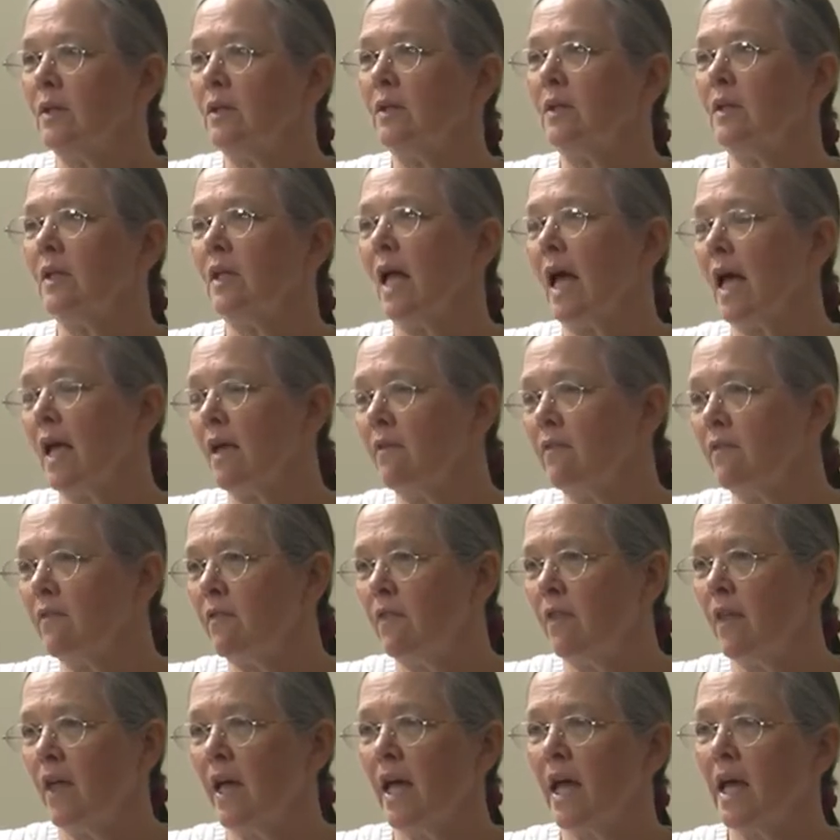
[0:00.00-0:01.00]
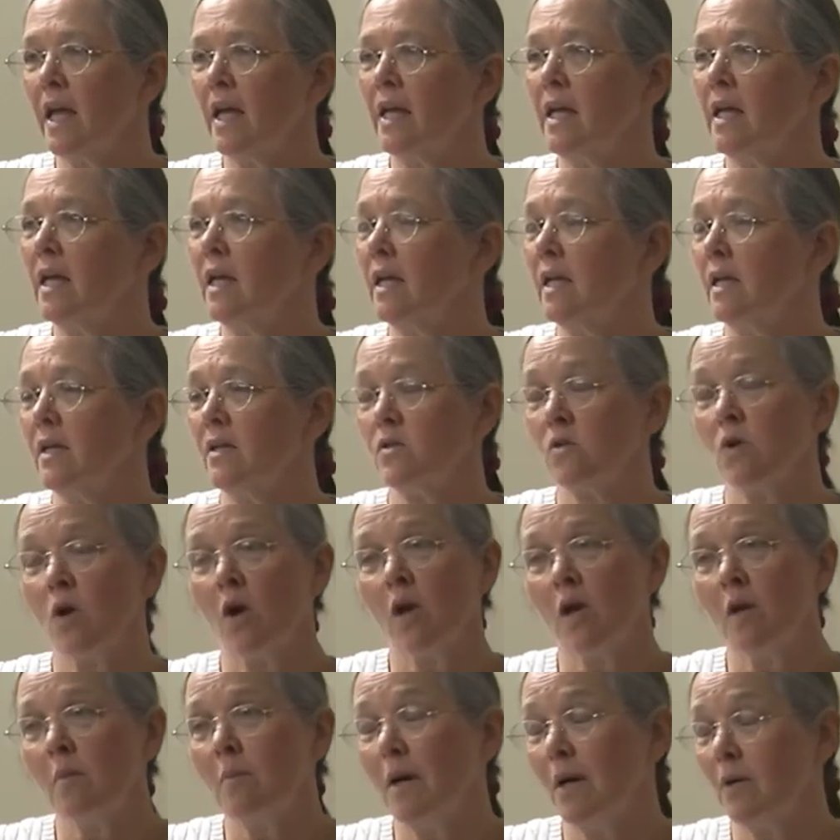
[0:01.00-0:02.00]
life that is
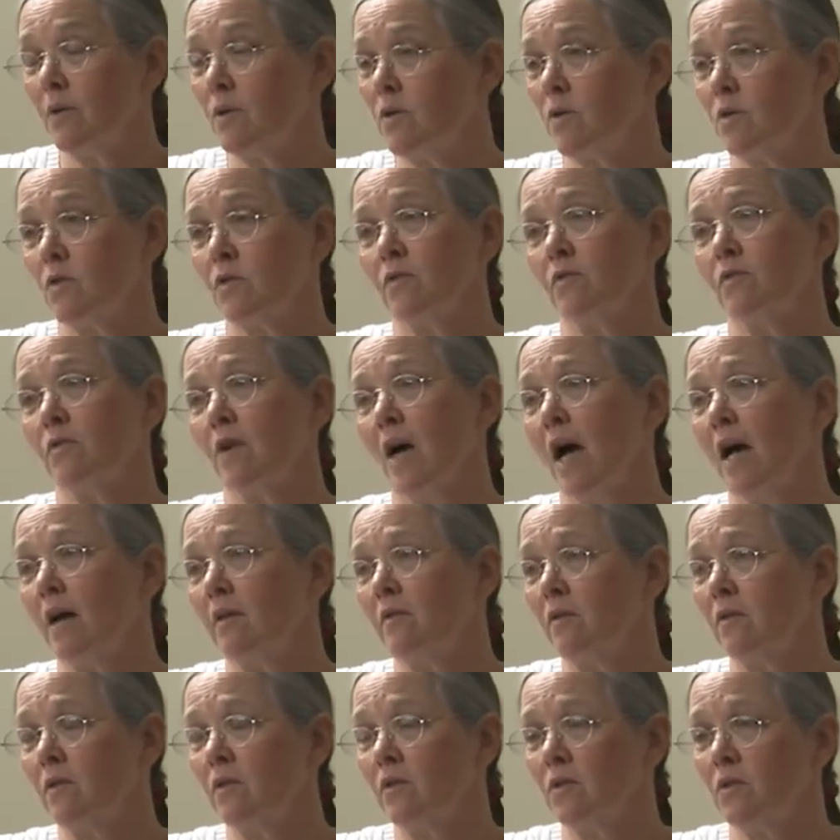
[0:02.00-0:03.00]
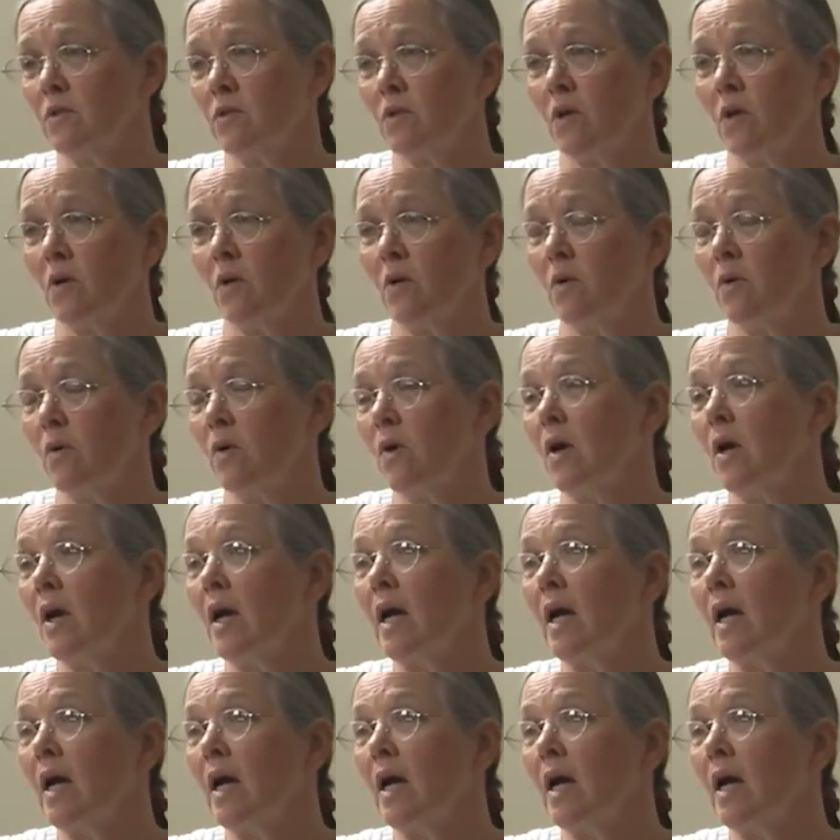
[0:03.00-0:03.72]
all about survival. So